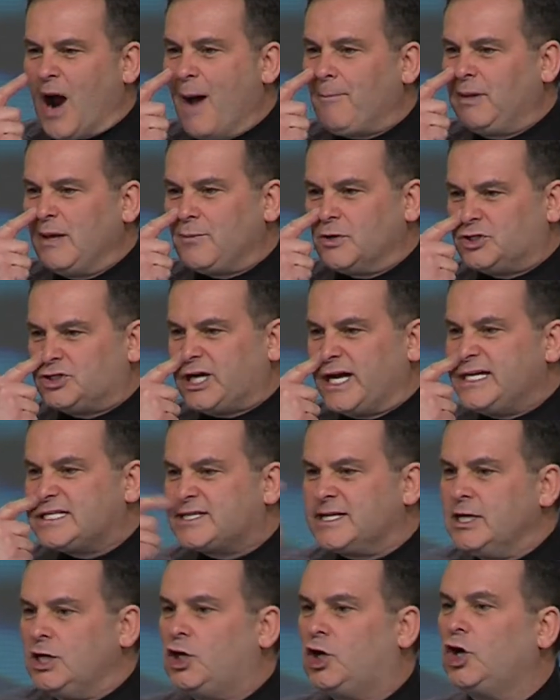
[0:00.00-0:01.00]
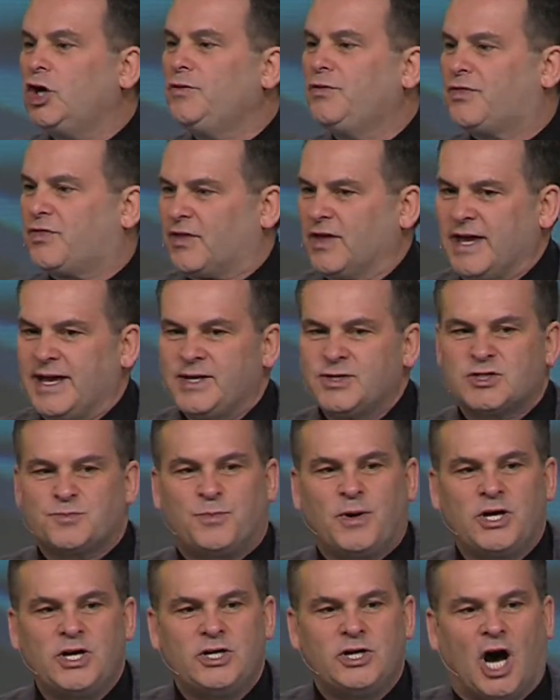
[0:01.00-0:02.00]
probably were chasing good things,
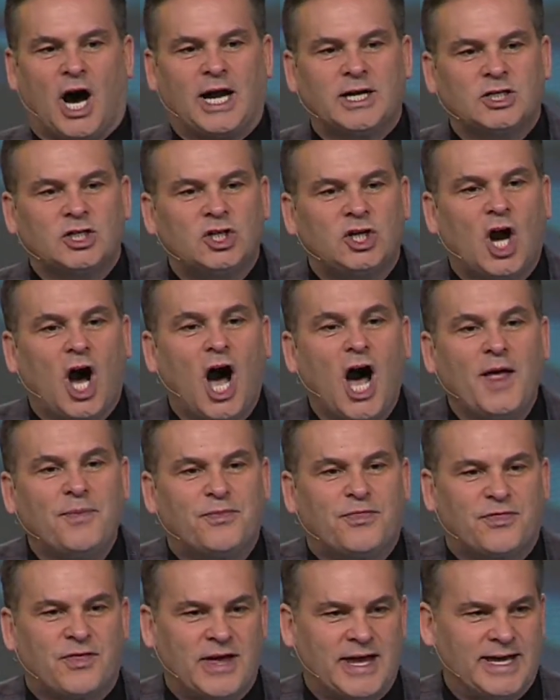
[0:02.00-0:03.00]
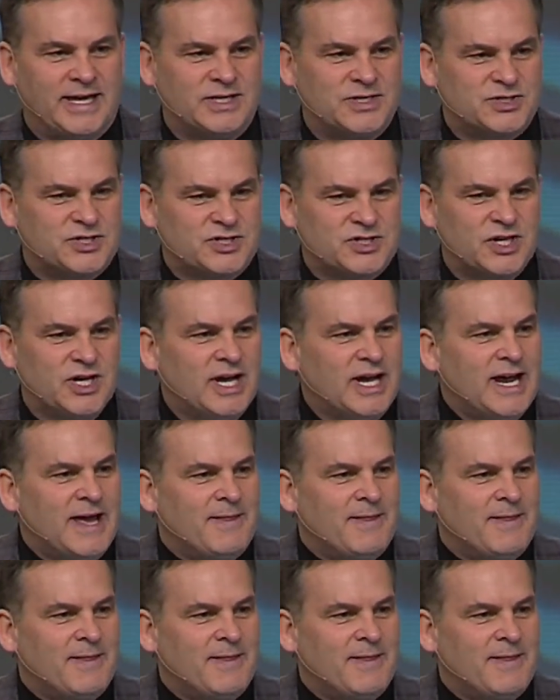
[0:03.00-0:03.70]
but not God things.